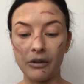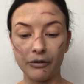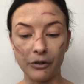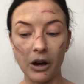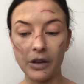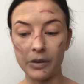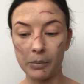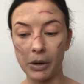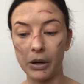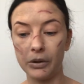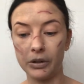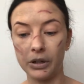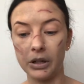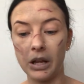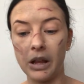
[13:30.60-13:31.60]
Father
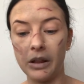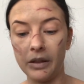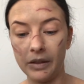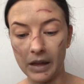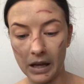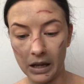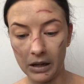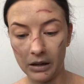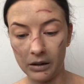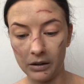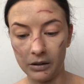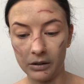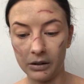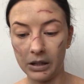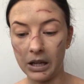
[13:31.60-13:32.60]
Bowden then
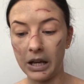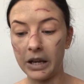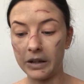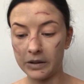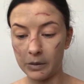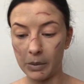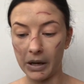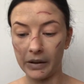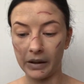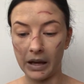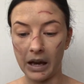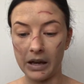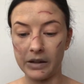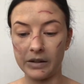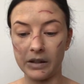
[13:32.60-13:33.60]
hears about the
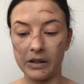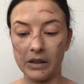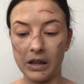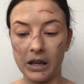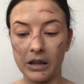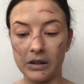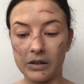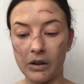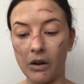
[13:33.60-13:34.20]
case and thinks,